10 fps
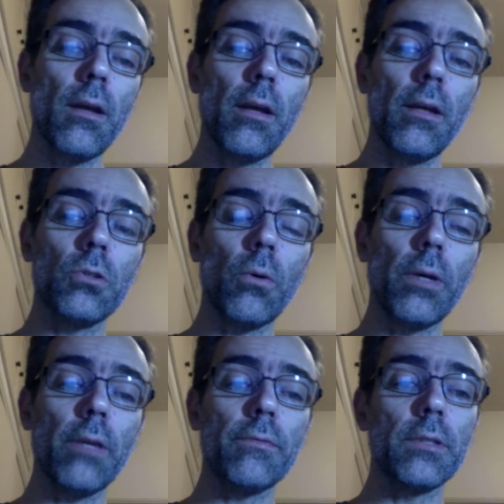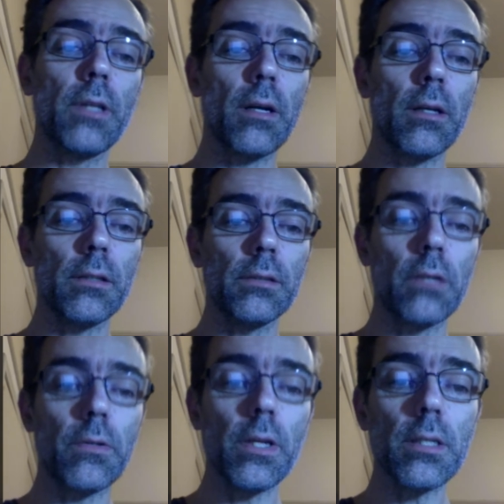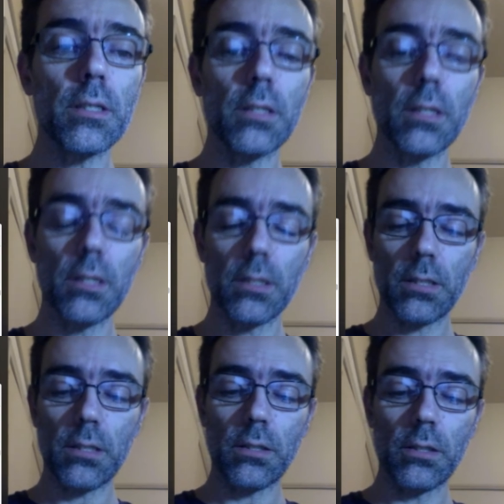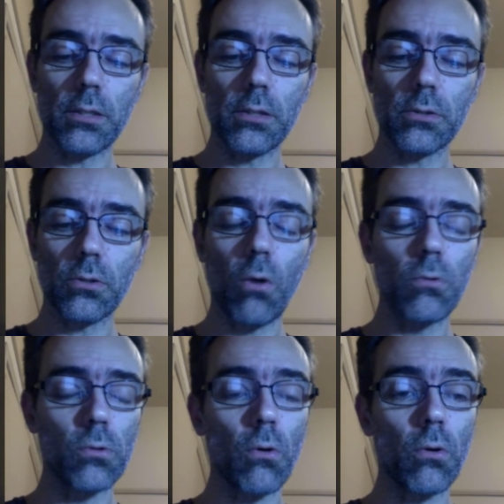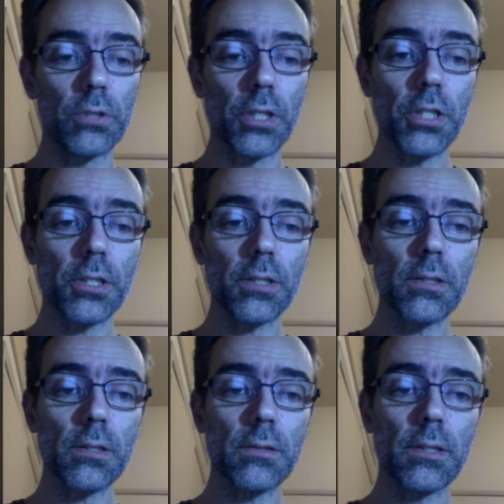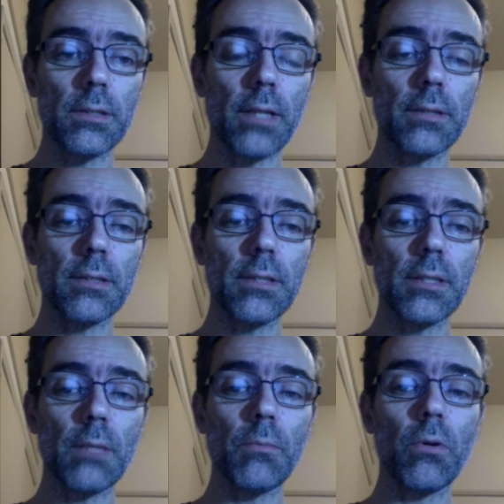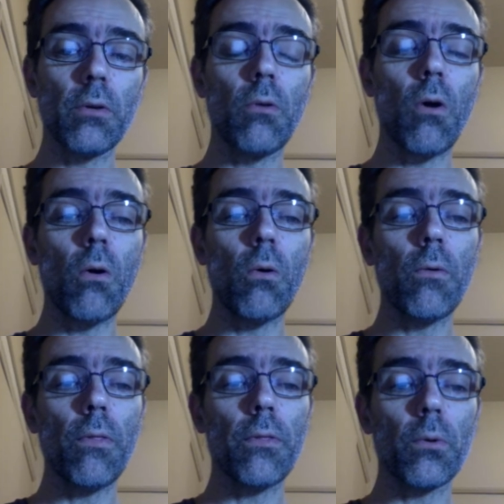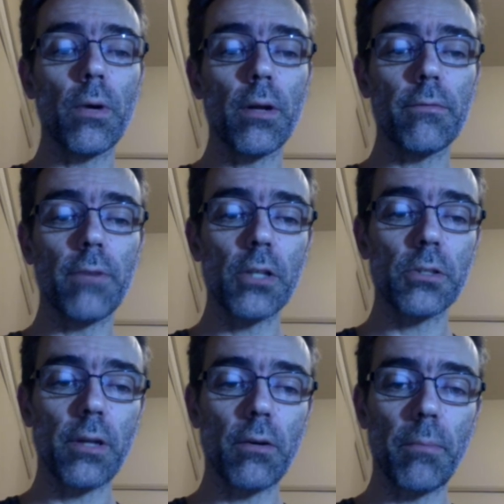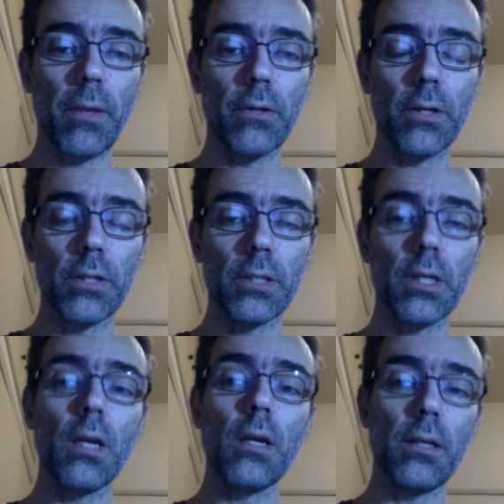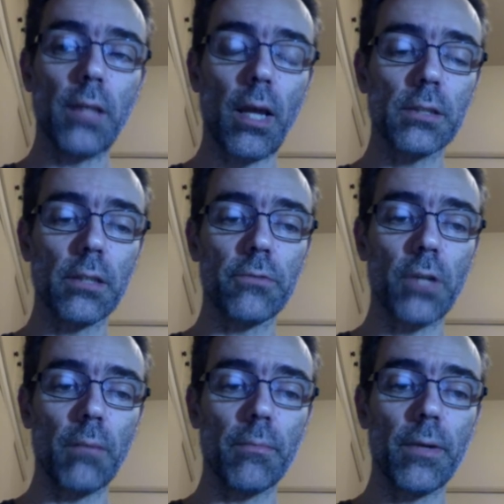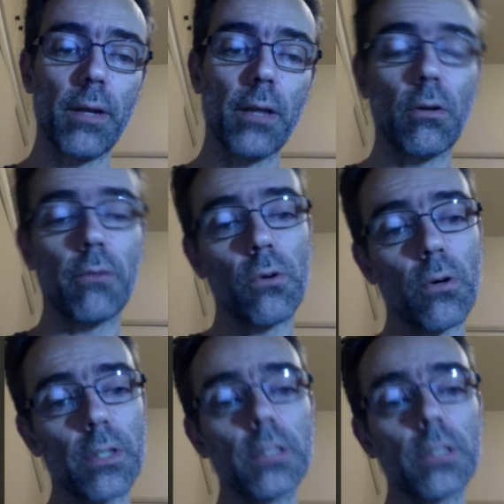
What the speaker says: So if there is this slow roll conditions, then the system will go through an inflationary period in the Einstein frame, and of course,